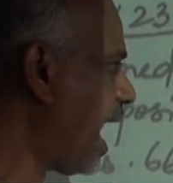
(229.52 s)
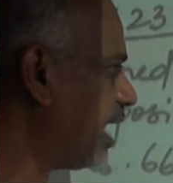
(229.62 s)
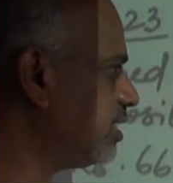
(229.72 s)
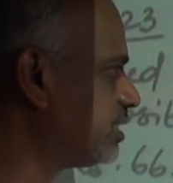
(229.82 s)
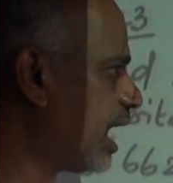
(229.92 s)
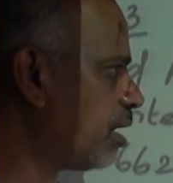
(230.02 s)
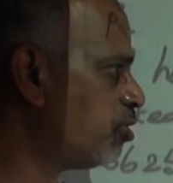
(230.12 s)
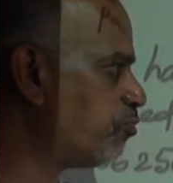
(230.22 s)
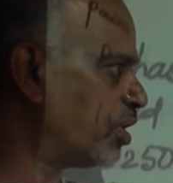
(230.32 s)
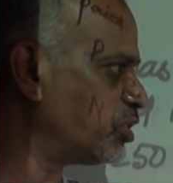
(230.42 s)
at the time
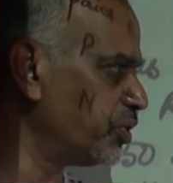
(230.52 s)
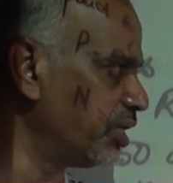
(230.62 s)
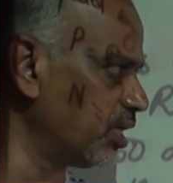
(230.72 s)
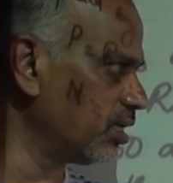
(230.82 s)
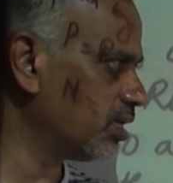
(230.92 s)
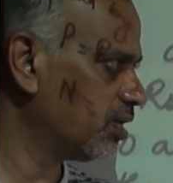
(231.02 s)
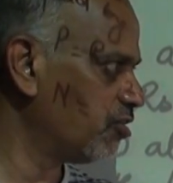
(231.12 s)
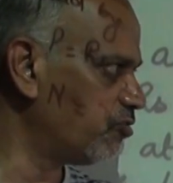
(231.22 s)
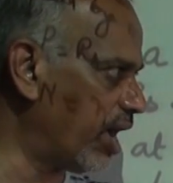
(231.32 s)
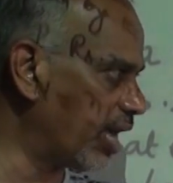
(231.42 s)
of maturity,
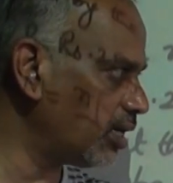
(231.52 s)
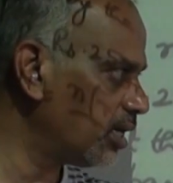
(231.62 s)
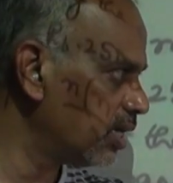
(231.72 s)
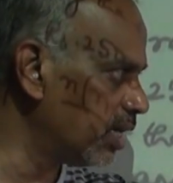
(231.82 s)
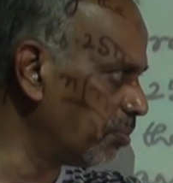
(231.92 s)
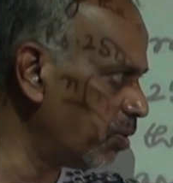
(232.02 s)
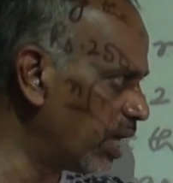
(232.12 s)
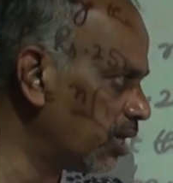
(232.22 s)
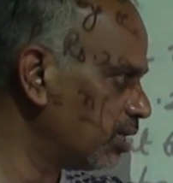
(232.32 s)
find number 1,